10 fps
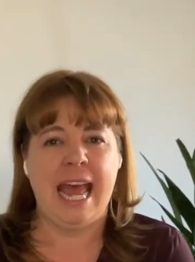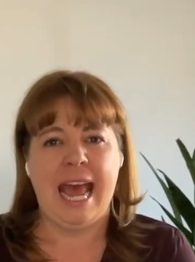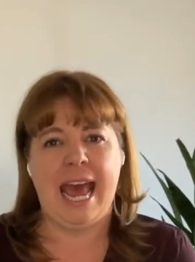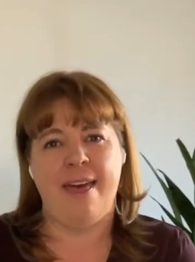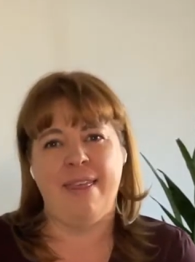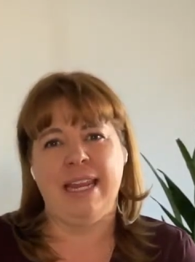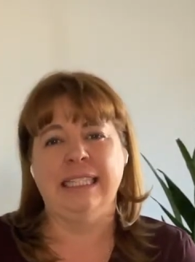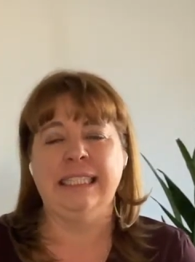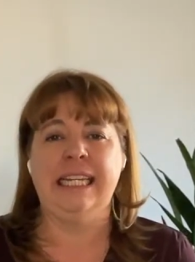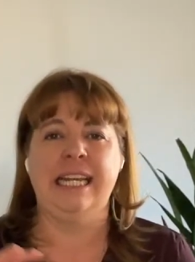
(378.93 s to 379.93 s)
and
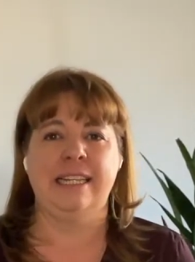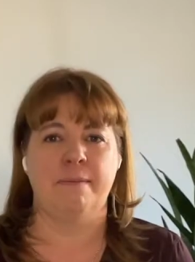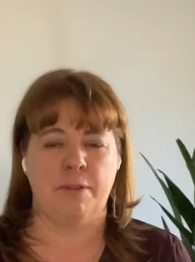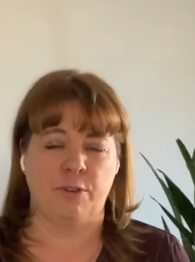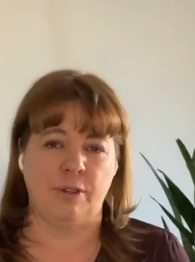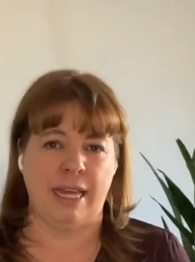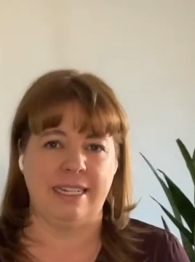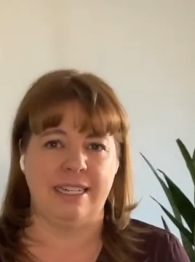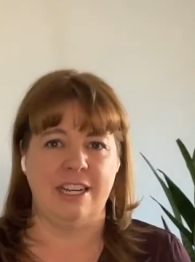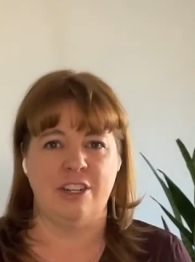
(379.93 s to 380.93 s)
then leading them through that
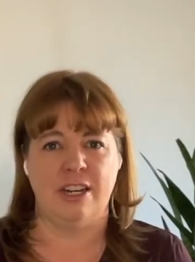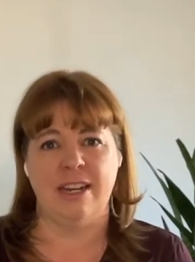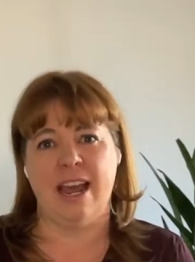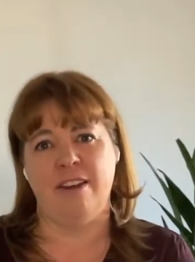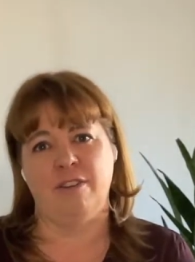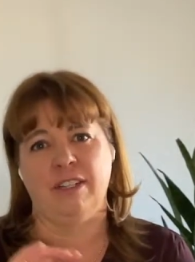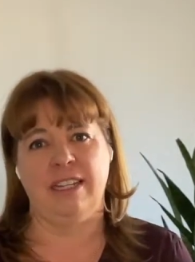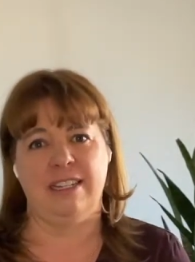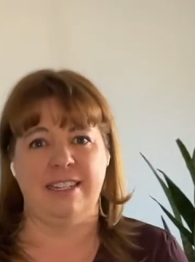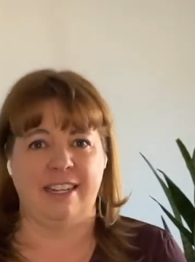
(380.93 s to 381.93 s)
decision and really
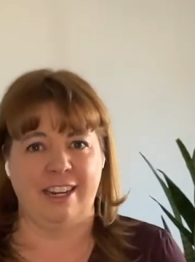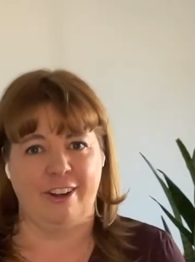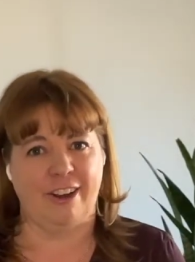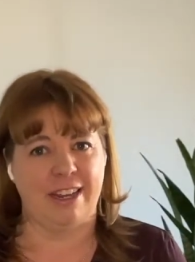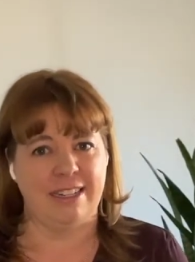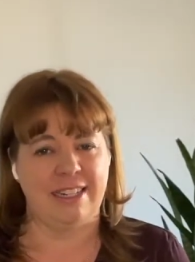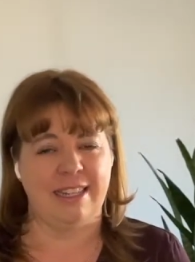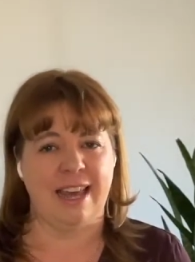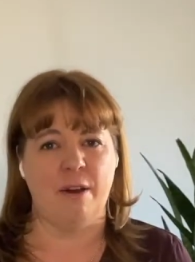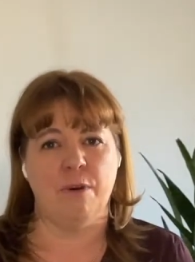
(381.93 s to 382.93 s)
sticking your guns to
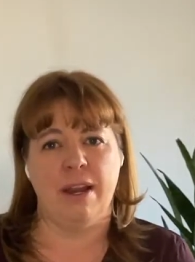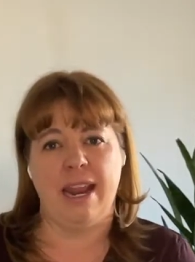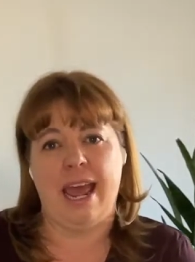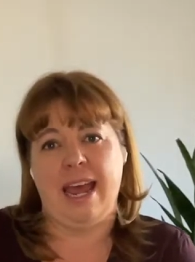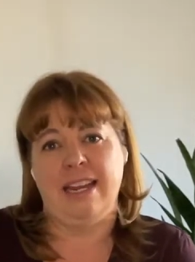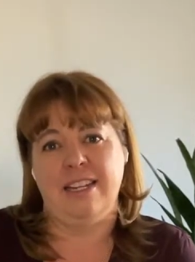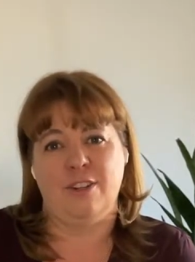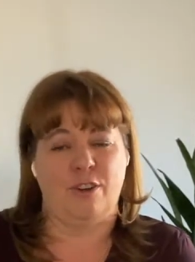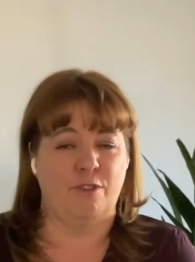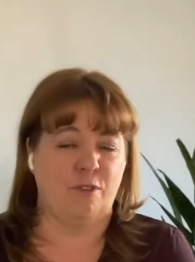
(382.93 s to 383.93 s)
that one and
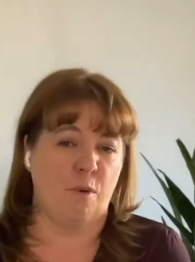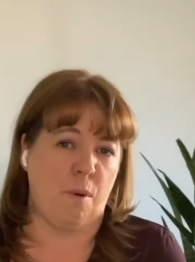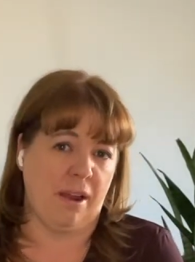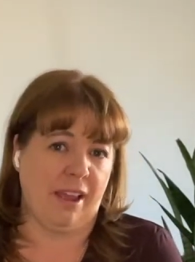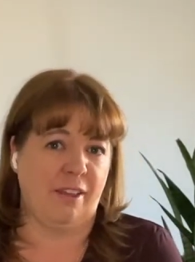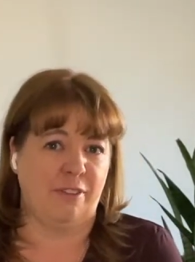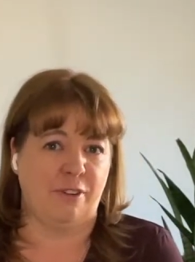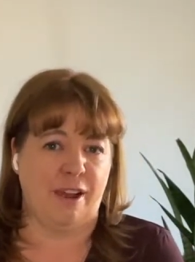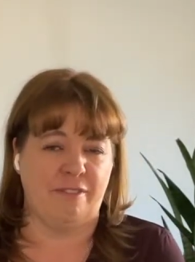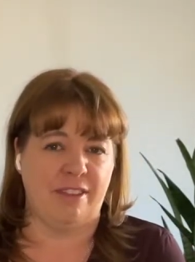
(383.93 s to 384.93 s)
sort of walking through
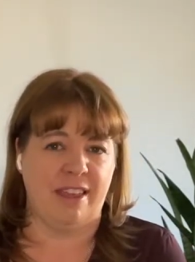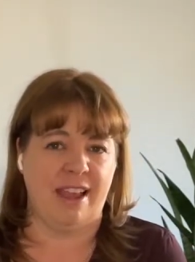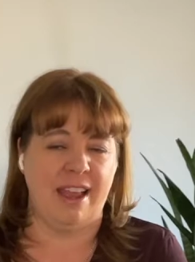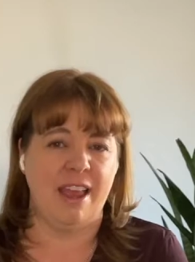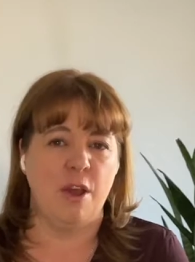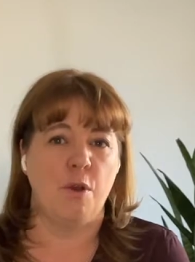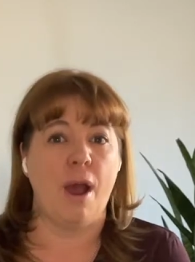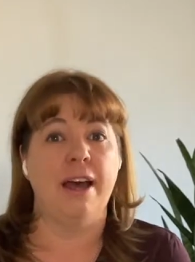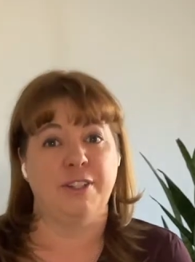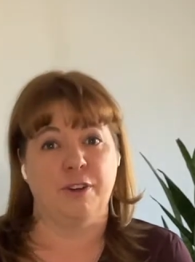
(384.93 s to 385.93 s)
everything
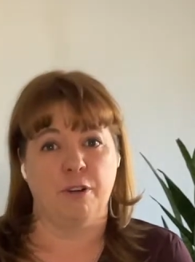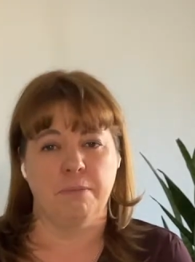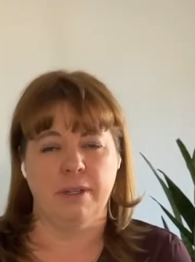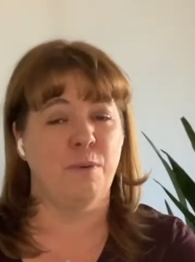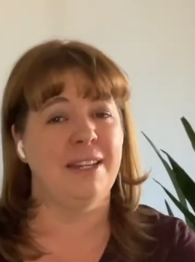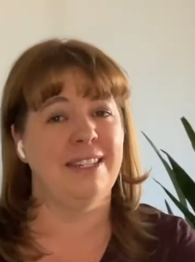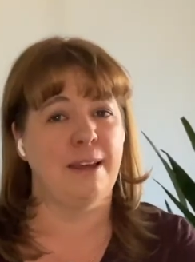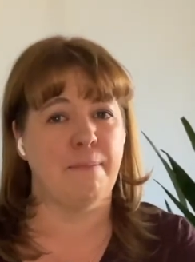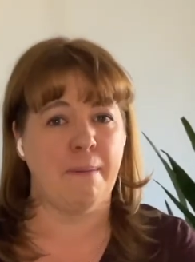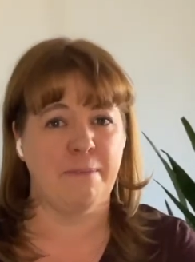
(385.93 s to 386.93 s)
as a group. One
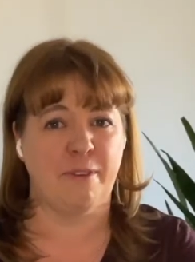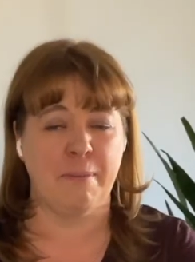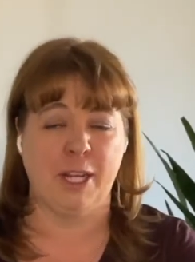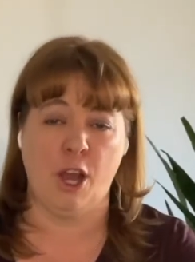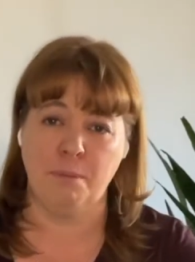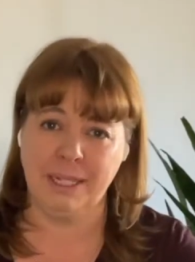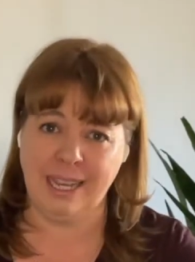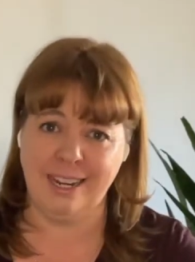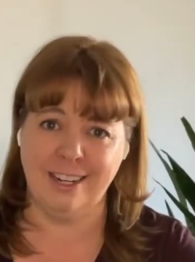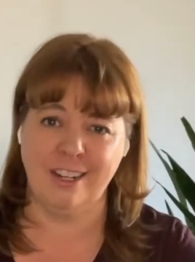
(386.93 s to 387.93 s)
step up from the
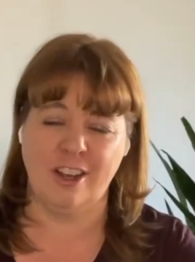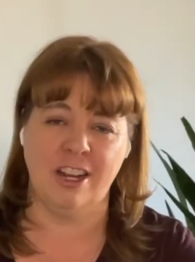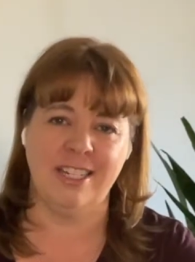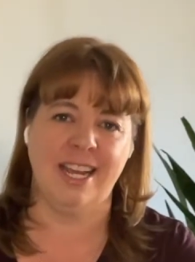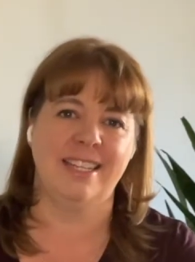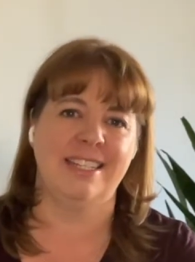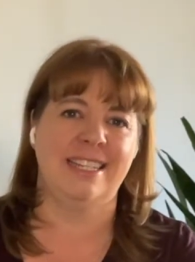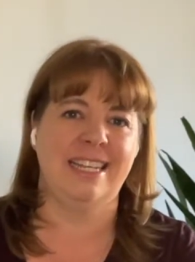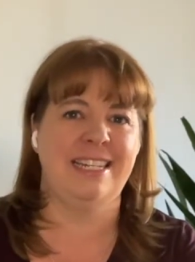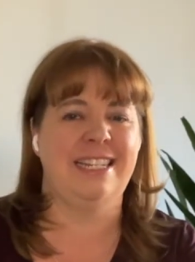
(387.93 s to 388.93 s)
complicated context
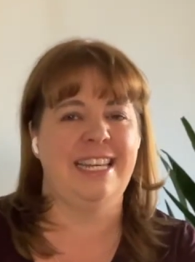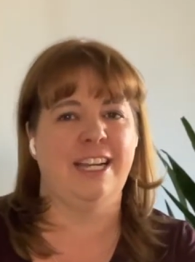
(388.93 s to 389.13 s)
is the